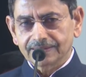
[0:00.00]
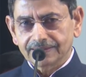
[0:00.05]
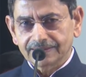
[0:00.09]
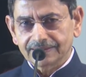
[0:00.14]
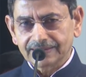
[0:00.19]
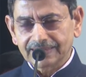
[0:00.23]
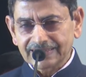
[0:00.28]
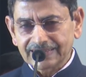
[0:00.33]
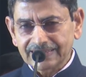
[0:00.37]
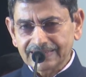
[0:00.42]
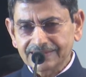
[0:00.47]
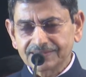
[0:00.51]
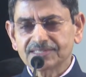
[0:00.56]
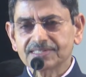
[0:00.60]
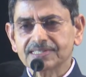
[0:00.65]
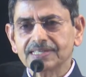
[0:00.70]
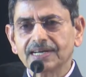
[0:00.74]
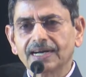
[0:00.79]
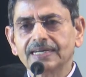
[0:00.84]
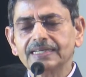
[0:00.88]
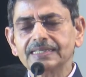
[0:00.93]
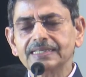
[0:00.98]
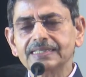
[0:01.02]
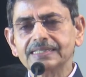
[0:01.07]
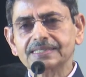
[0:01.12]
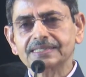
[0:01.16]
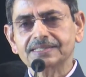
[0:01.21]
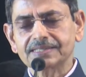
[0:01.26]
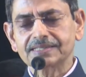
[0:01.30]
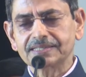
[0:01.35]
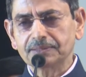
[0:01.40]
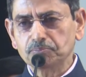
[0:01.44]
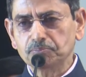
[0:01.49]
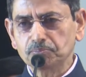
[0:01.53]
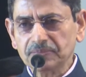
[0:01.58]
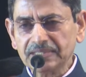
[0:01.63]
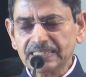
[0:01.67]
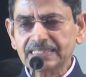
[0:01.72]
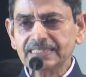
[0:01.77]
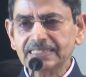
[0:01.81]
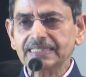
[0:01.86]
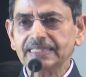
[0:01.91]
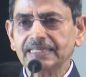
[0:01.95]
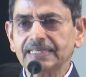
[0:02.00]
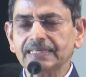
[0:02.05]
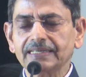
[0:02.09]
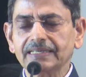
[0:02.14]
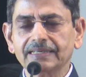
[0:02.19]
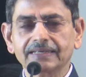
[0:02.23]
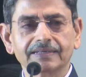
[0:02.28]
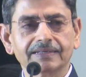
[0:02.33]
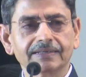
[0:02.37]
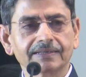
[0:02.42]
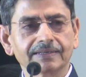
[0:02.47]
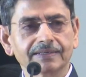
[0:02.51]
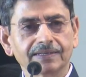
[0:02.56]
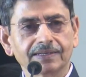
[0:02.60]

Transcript: the insights, the meaning